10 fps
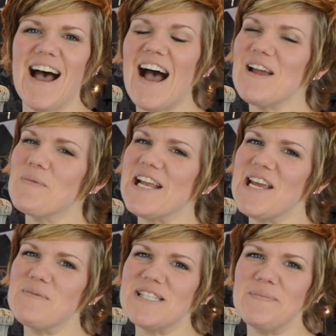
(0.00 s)
Hi, my
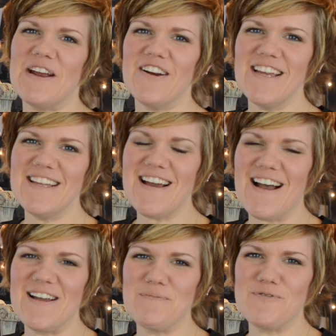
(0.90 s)
name is Marian.
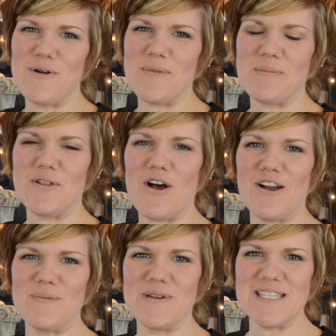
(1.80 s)
I'm from the
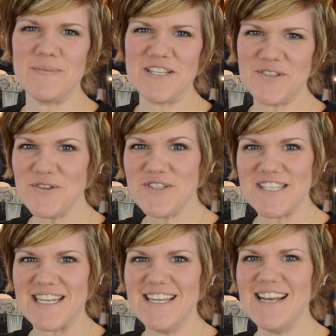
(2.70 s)
blog Miss Mustard
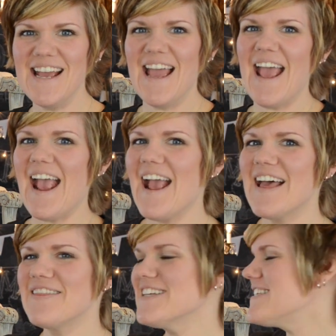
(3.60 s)
Seed,
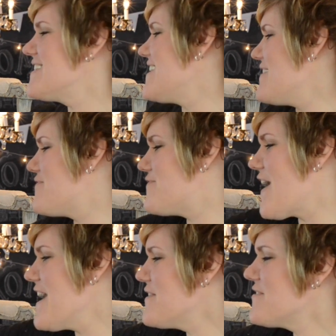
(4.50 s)
and this is the
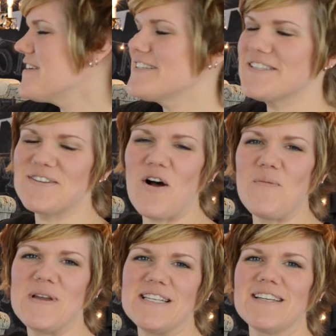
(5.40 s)
final
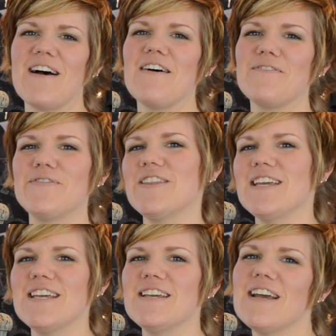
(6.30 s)
installment of
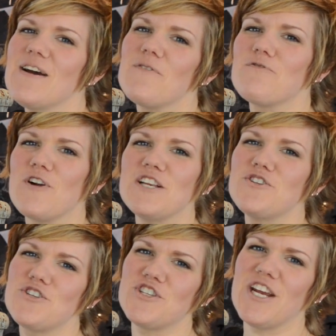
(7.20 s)
the
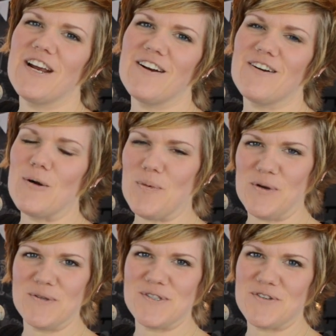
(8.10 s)
French chair
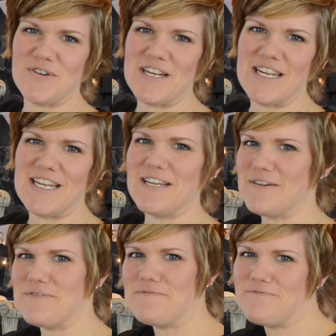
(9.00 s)
upholstery
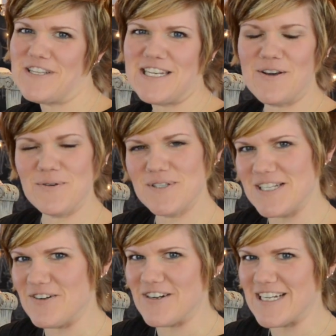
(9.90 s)
video
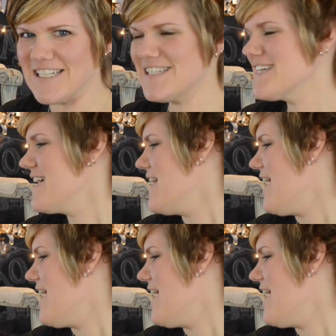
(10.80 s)
series.